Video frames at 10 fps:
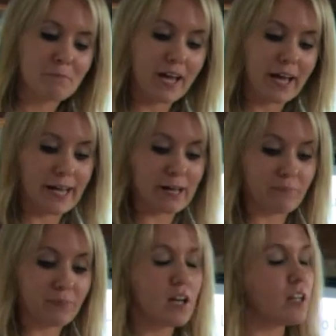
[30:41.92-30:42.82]

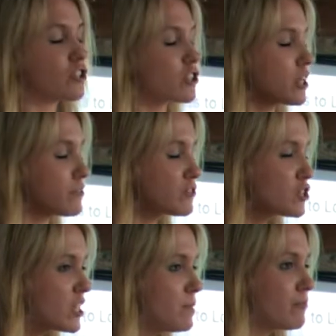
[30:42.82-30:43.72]
There's a lot of
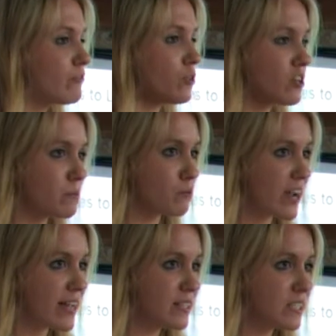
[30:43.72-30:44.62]
cheap foreign
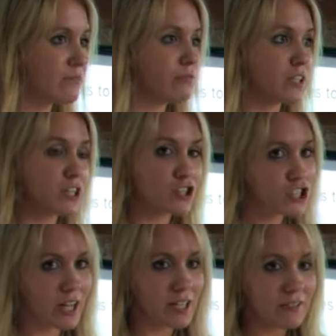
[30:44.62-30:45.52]
brands flooding the
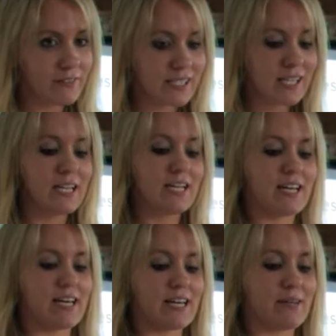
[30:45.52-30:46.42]
shelves,
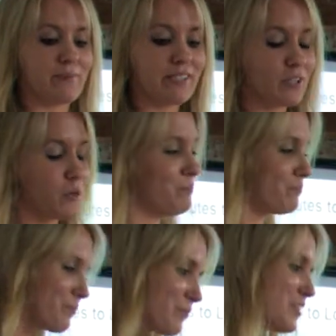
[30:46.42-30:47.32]
so
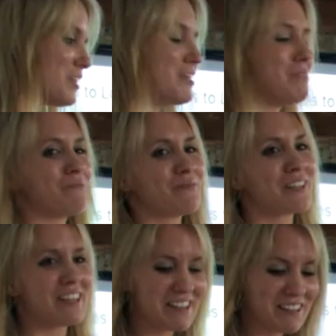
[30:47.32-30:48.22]

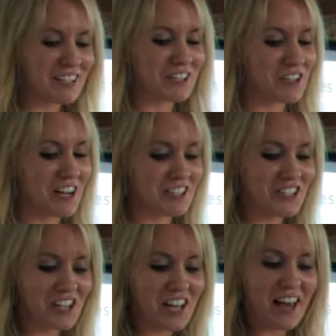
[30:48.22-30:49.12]
that's a
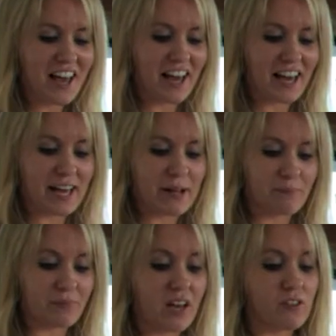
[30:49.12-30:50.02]
challenge.
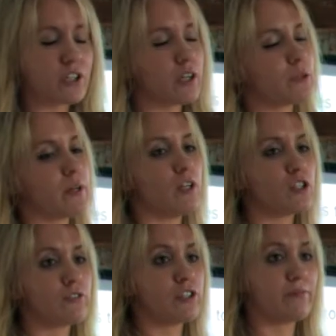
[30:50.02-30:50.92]
And there's also an
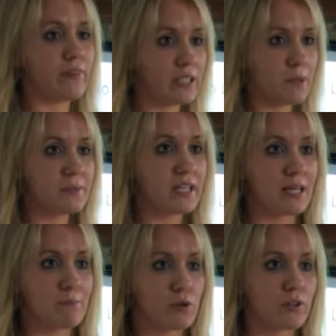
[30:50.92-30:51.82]
underdeveloped
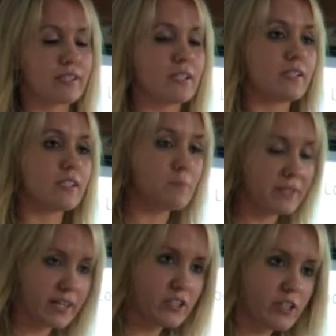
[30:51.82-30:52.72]
imports
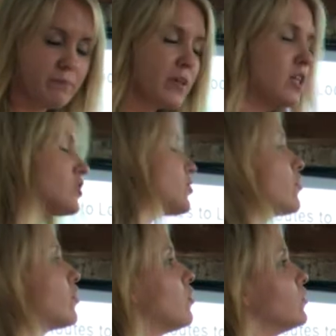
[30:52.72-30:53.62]
subsector. So
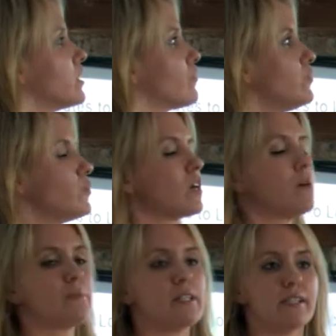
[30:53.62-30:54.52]
there are only a few
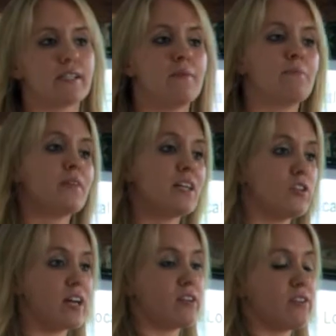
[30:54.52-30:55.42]
companies in
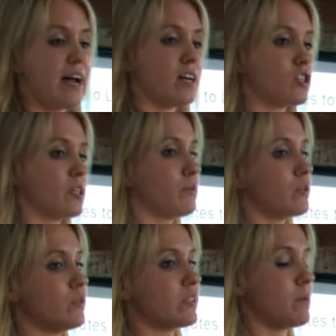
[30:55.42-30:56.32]
Uganda that actually
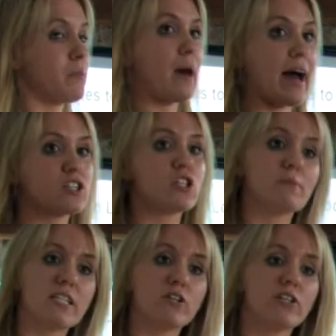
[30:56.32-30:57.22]
produce the packaging
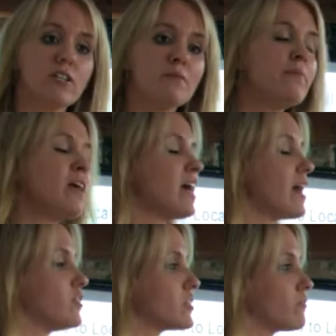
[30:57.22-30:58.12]
material,
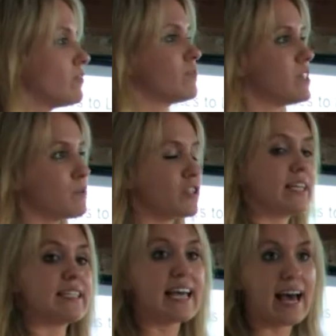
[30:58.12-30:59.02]
and there's a
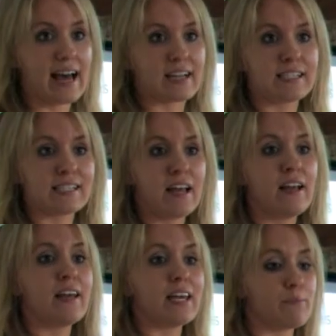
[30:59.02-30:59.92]
50%
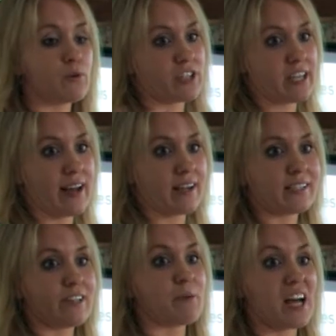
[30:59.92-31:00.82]
import
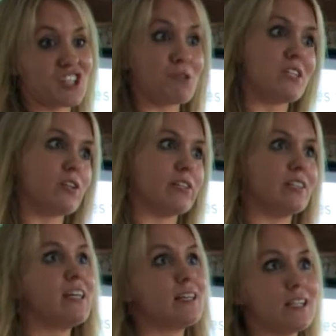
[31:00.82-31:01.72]
tax of packaging
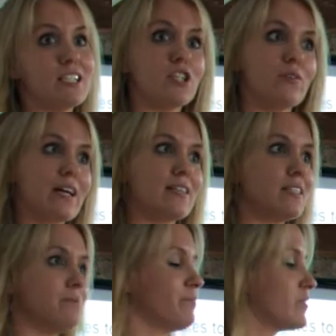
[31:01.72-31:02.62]
material into
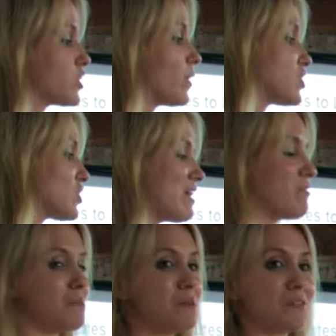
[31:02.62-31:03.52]
Uganda. So you actually have a
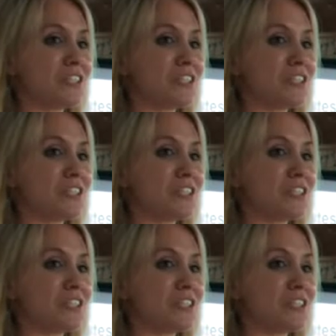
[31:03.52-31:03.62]
lot of people